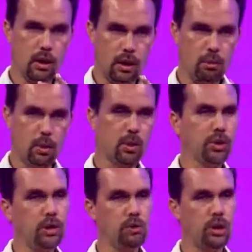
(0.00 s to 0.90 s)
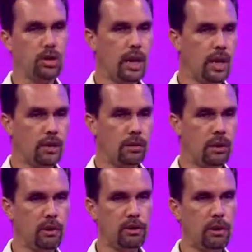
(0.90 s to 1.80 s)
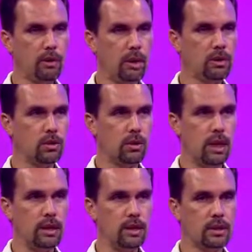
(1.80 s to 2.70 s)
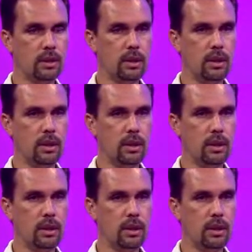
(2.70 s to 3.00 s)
a portion of which has very fundamental rights.